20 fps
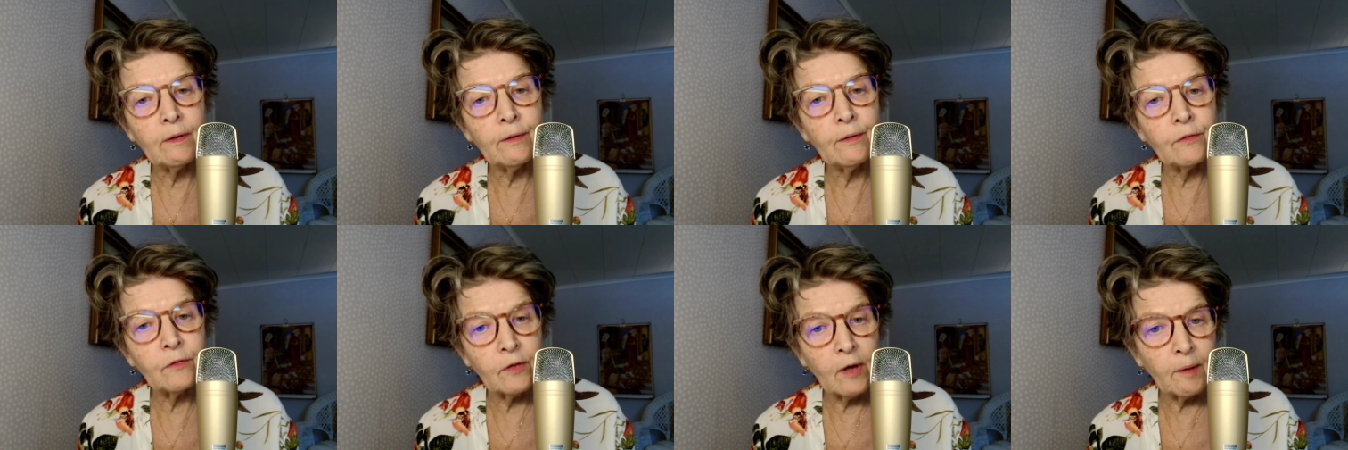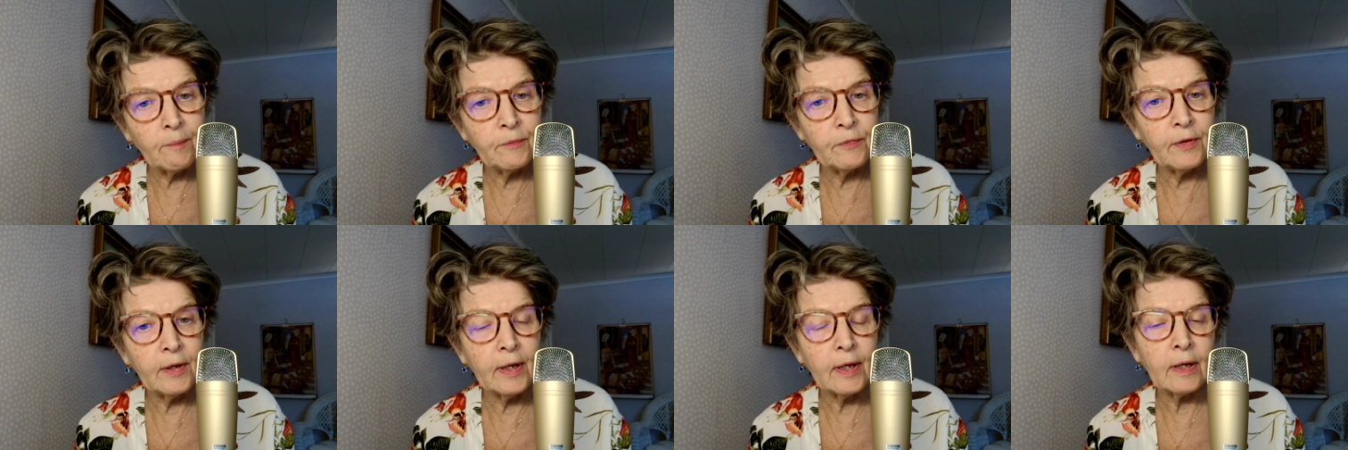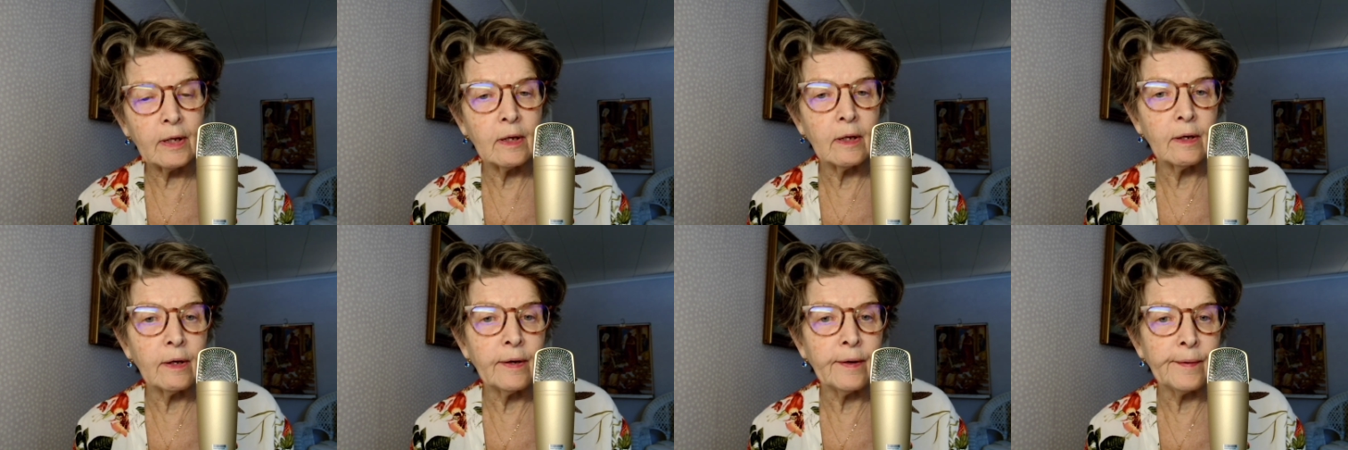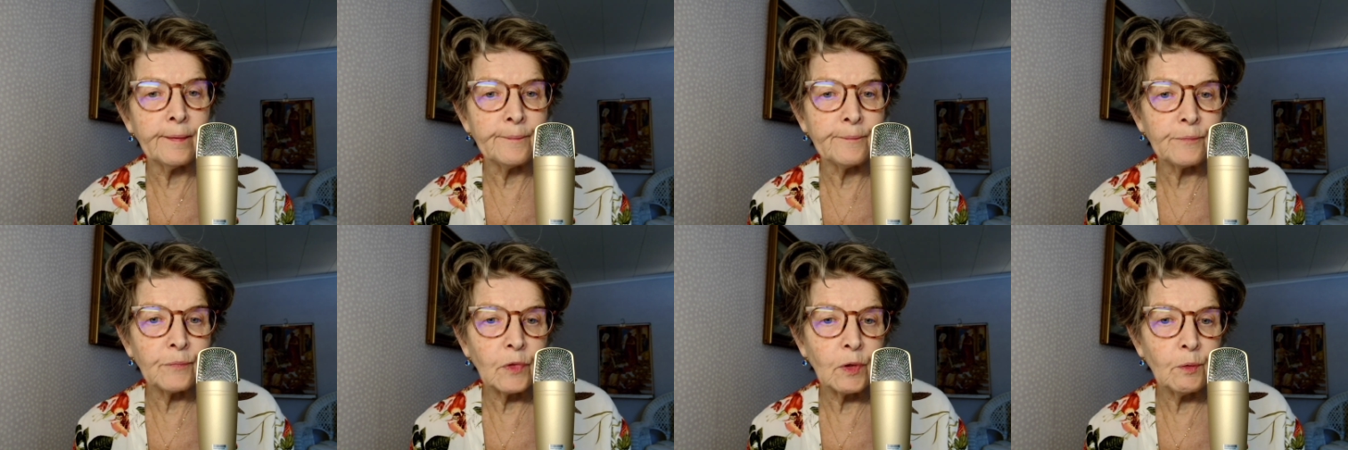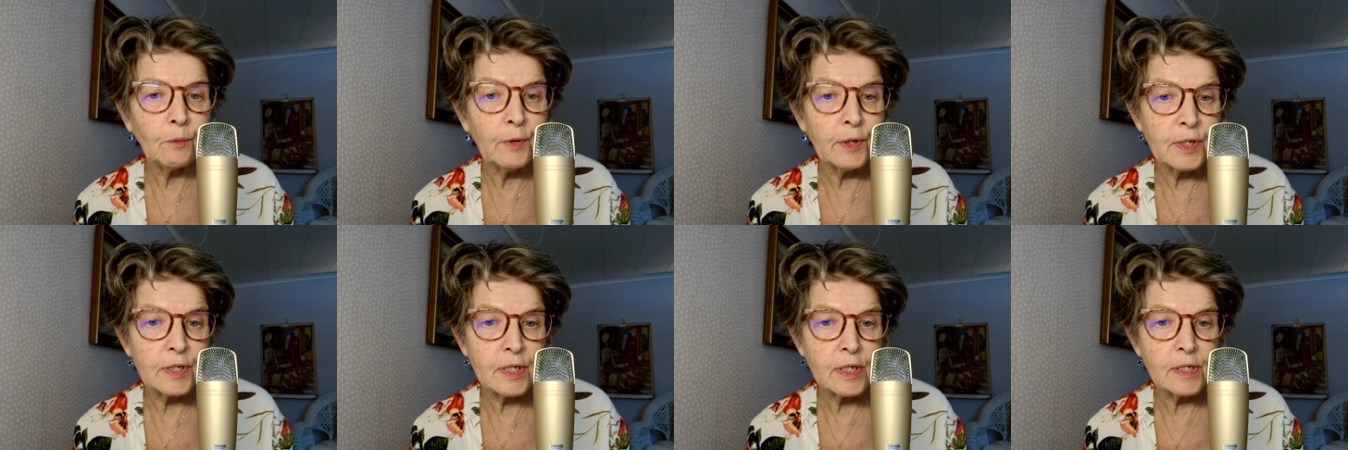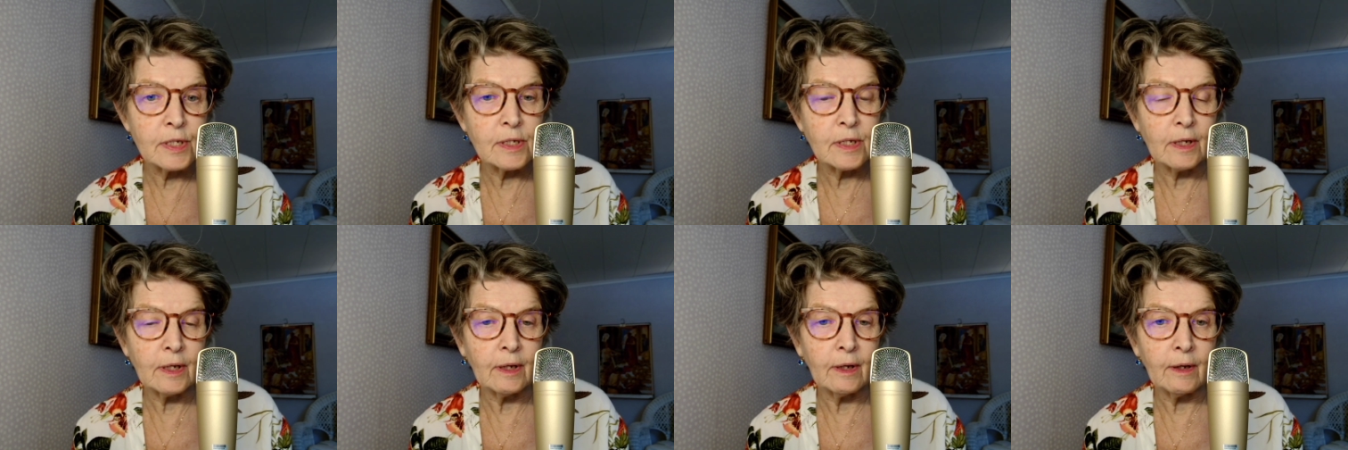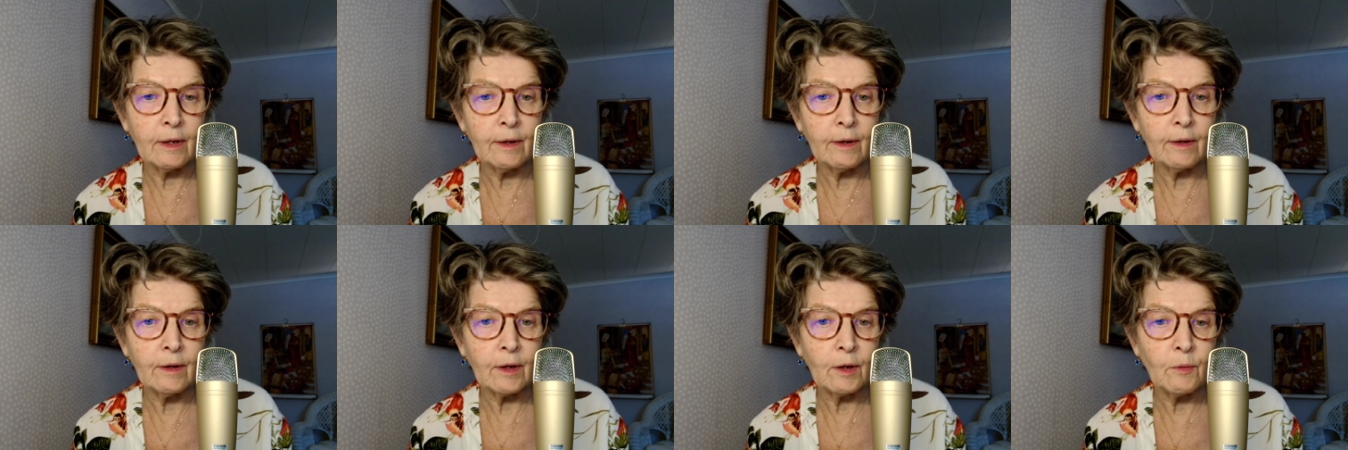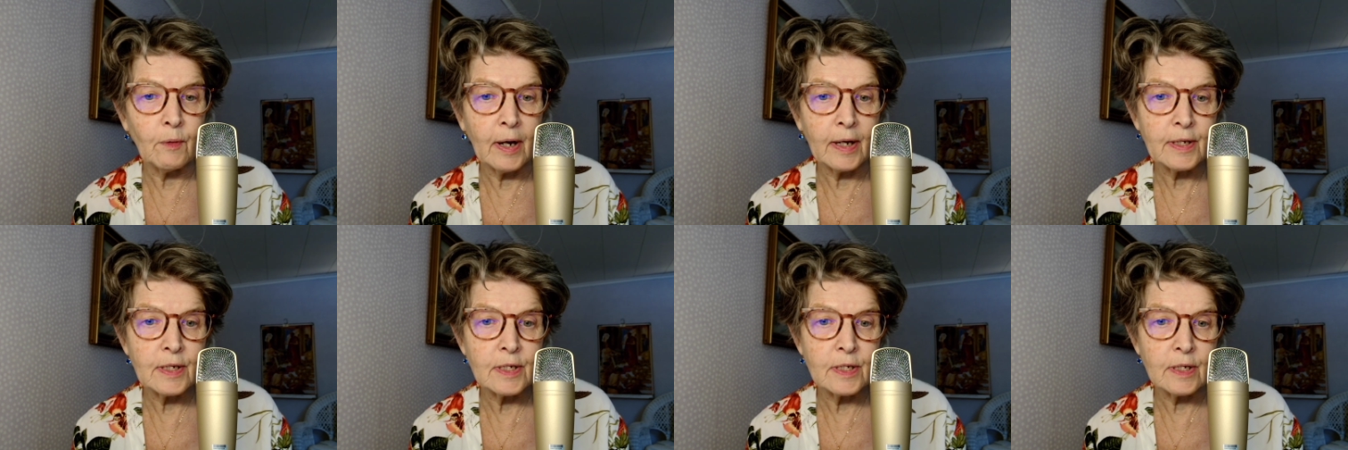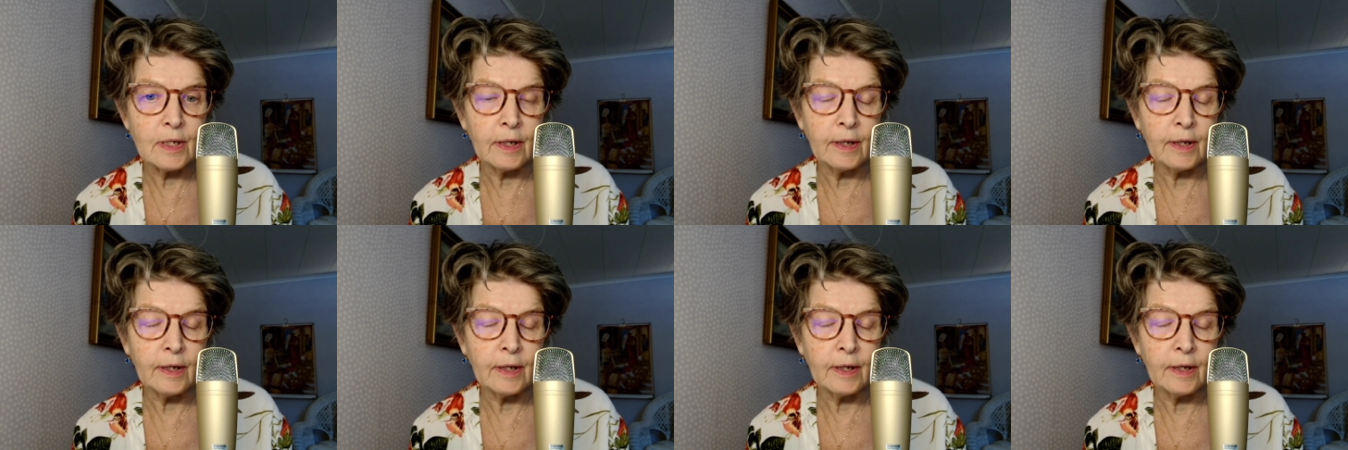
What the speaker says: something which is quite